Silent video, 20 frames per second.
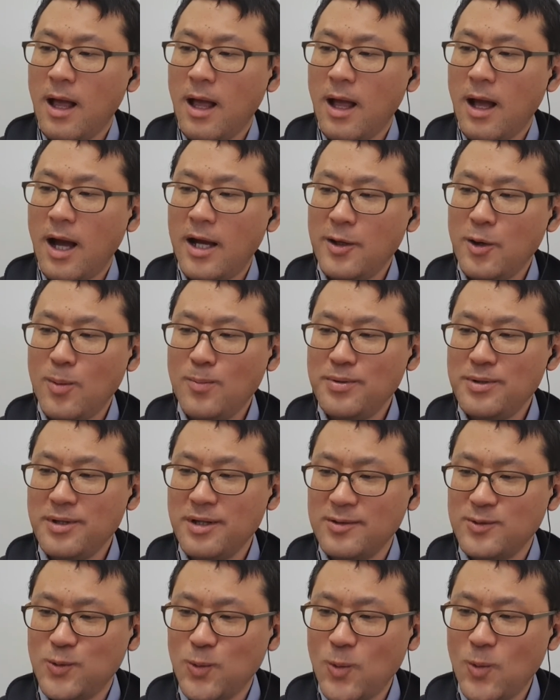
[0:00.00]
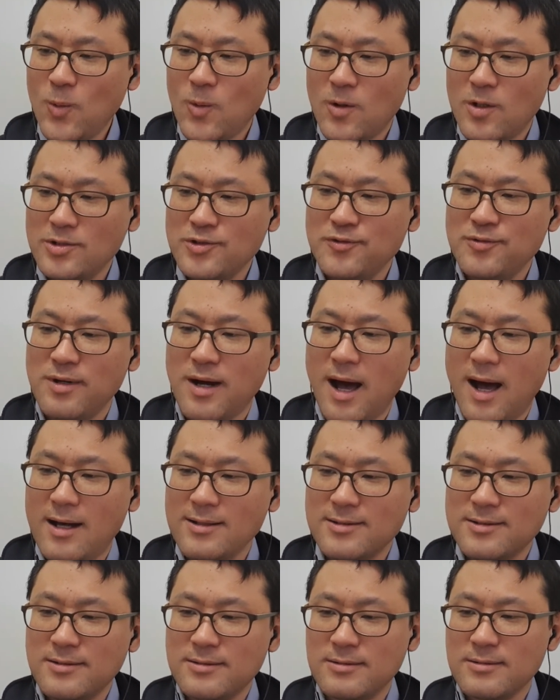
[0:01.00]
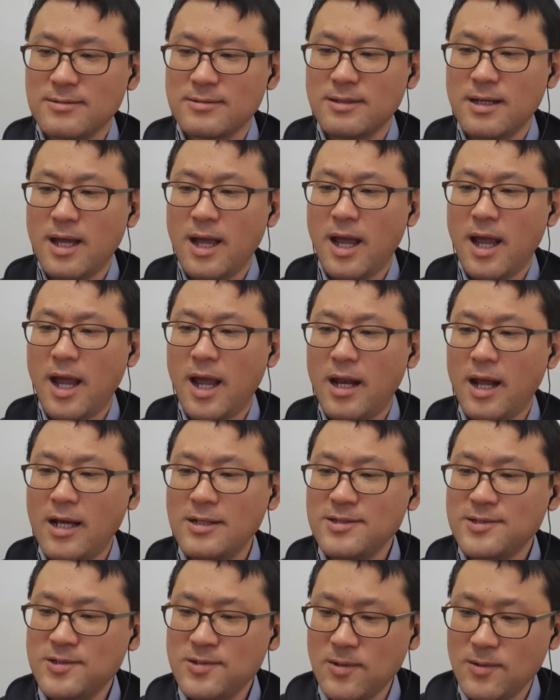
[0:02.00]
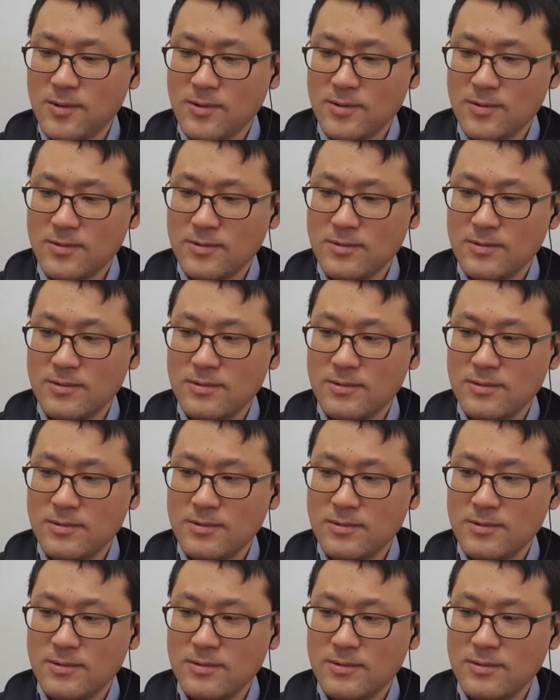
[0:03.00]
I opened the door to the hostel and I saw